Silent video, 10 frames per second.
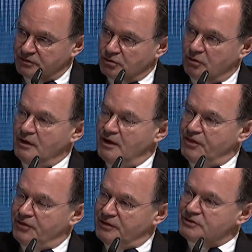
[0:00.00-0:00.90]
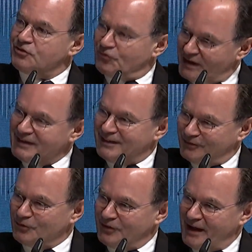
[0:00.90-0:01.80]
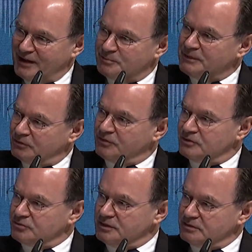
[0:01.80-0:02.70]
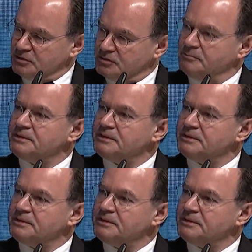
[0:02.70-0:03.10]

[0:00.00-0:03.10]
So there is a regulatory aspect of this transition.